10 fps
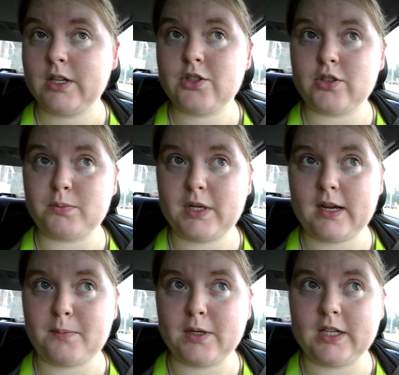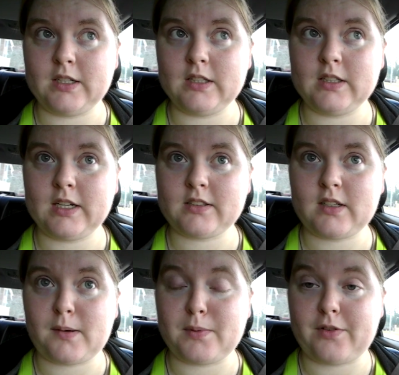Should be happening in the next
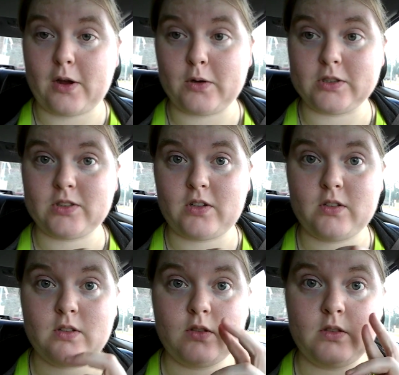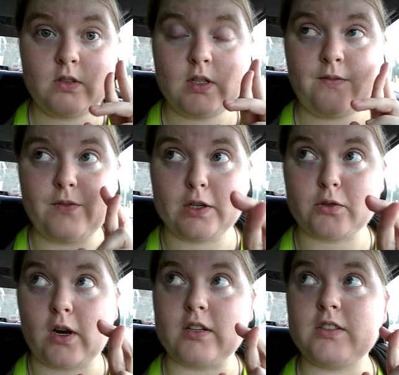couple of hours. Fingers
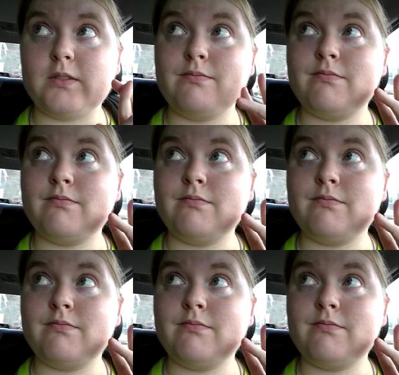crossed.